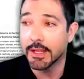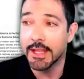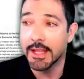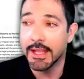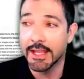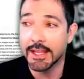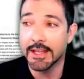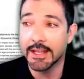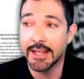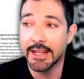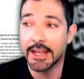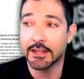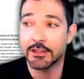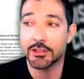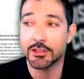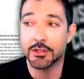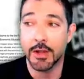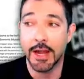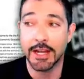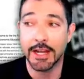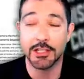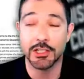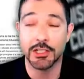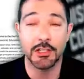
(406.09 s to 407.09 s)
in the
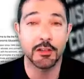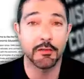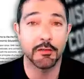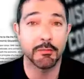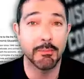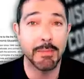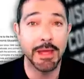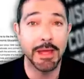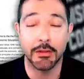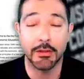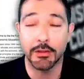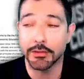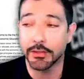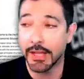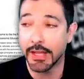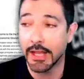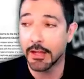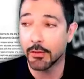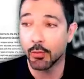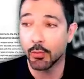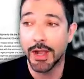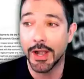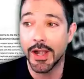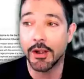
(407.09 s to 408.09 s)
extraction of metals
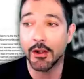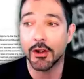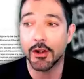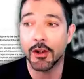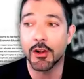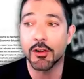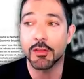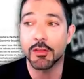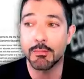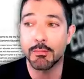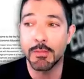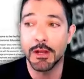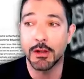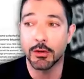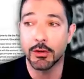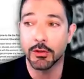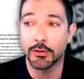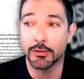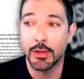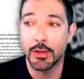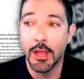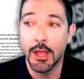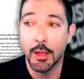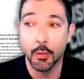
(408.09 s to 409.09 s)
and rare earth minerals